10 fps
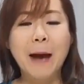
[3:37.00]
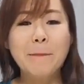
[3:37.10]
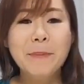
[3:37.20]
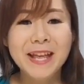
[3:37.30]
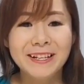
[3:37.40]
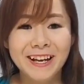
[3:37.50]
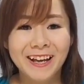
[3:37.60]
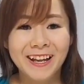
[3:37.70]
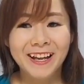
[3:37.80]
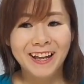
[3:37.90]
What
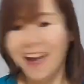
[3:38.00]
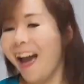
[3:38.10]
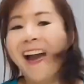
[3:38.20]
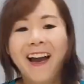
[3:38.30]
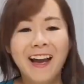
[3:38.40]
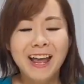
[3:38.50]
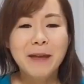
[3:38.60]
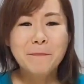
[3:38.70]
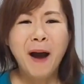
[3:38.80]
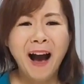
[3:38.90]
happened?
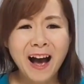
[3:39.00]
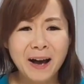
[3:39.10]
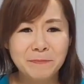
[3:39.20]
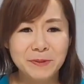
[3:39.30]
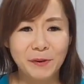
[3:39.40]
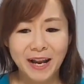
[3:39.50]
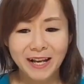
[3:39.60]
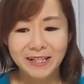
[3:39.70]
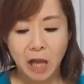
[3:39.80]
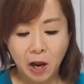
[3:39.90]
It
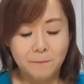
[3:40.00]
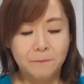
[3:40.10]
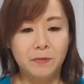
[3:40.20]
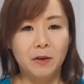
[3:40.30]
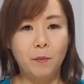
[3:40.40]
popped, right?